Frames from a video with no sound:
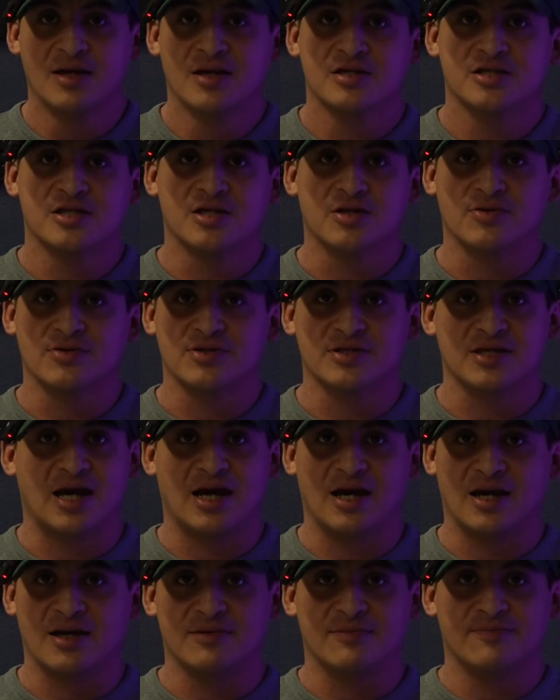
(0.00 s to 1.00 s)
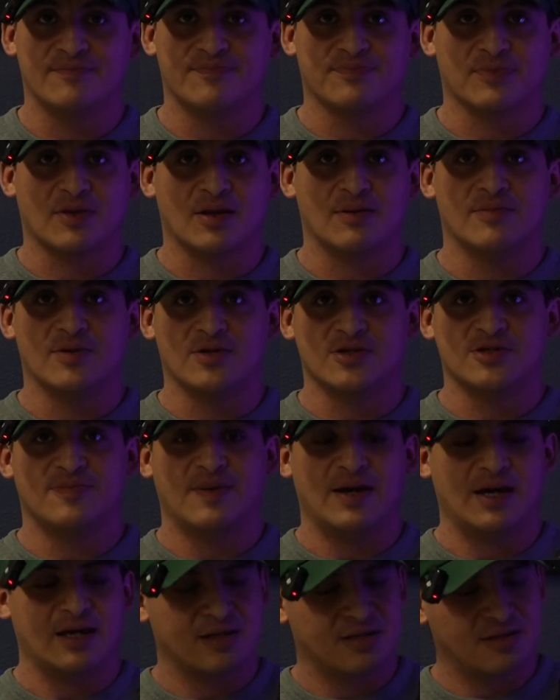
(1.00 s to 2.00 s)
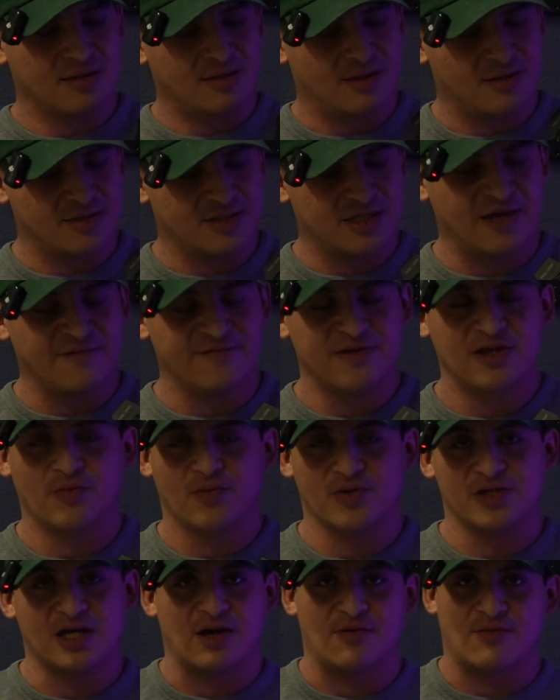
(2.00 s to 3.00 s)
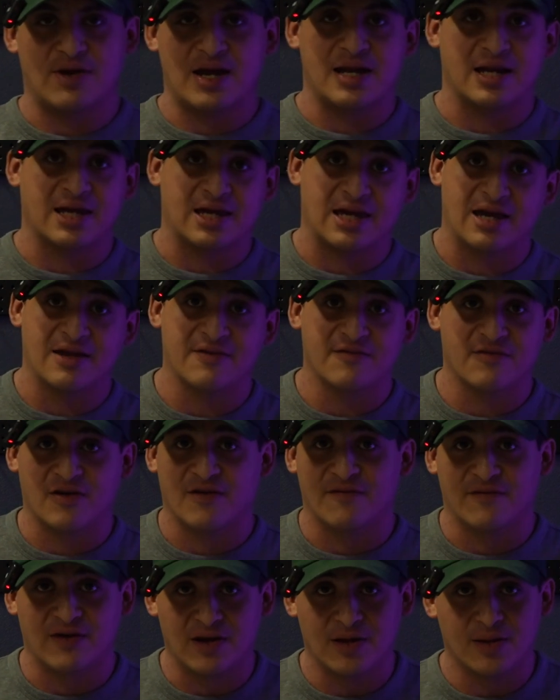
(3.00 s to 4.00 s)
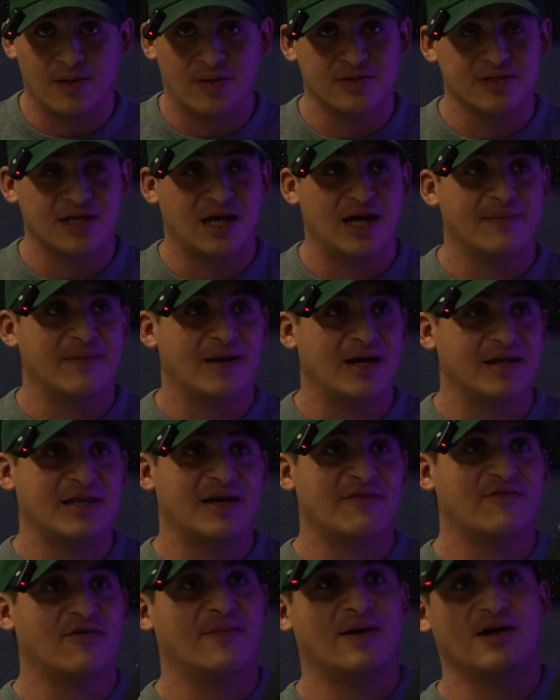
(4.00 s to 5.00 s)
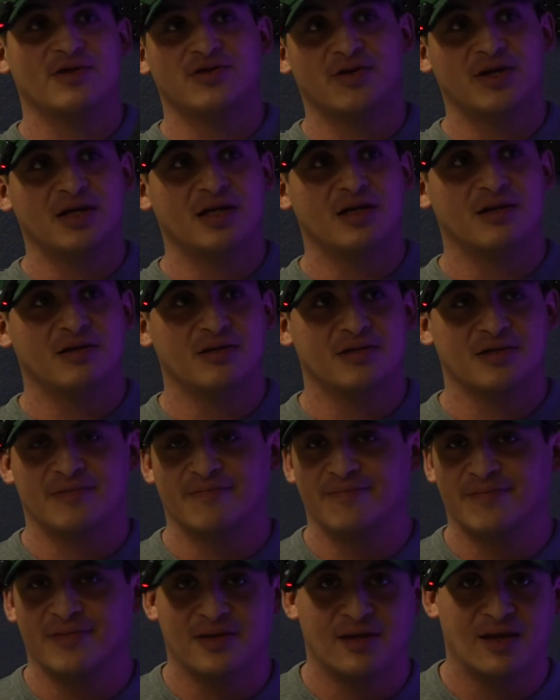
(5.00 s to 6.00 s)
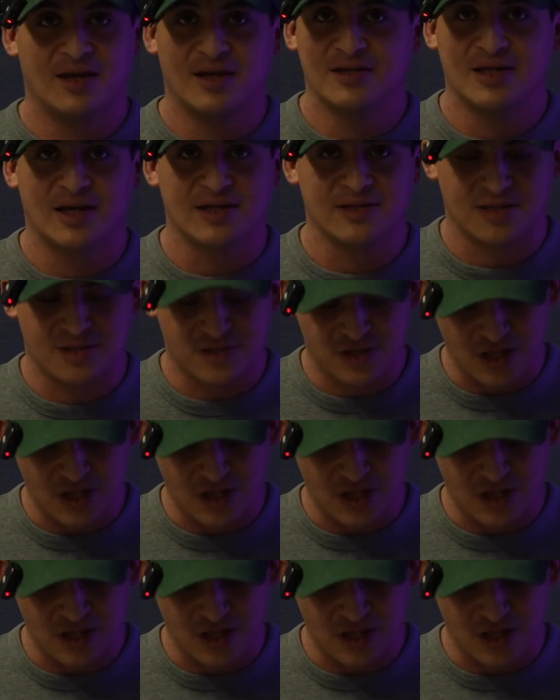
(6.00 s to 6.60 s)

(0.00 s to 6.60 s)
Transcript: single side mil-spec on safety, which I ran again for a very long time. I had that for about 3 years. It does the